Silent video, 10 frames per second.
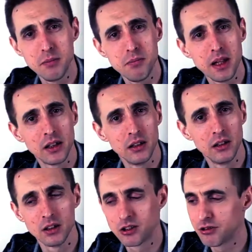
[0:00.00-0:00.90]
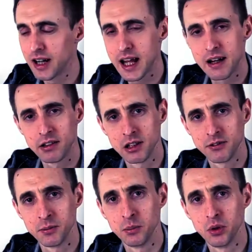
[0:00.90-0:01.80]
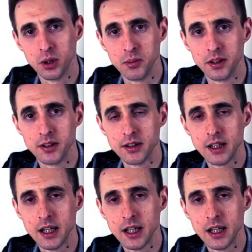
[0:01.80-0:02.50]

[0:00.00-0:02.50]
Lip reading: middle grey area of employment